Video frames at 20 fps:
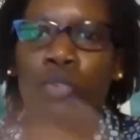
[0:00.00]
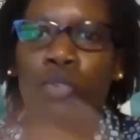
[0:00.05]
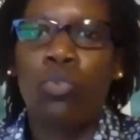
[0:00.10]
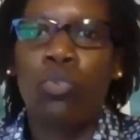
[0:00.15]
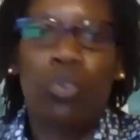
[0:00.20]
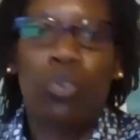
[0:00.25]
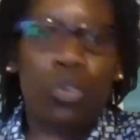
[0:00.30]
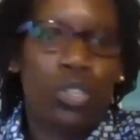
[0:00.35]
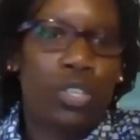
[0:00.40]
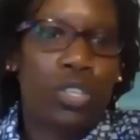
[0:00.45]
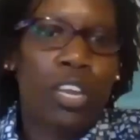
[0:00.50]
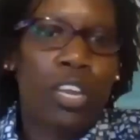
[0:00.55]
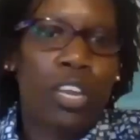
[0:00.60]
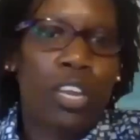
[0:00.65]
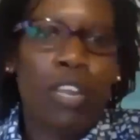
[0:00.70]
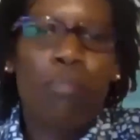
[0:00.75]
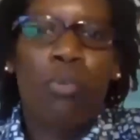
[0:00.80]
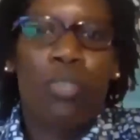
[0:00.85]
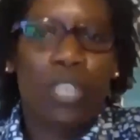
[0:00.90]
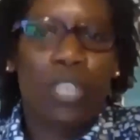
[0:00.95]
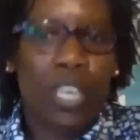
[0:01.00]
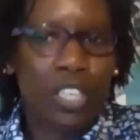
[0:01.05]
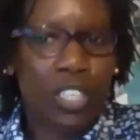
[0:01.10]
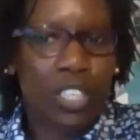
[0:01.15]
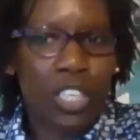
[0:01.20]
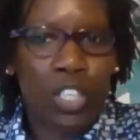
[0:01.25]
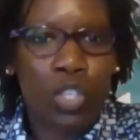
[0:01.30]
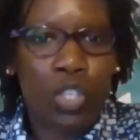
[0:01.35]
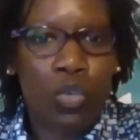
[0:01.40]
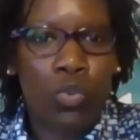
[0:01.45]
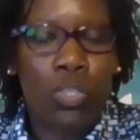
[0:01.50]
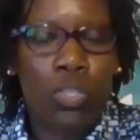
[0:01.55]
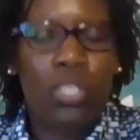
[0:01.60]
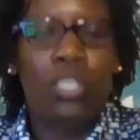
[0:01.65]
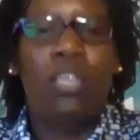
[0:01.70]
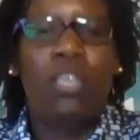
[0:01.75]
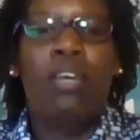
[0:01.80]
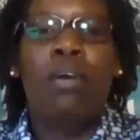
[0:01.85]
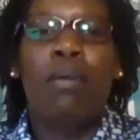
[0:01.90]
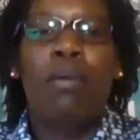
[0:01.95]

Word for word: So not anybody can just do it,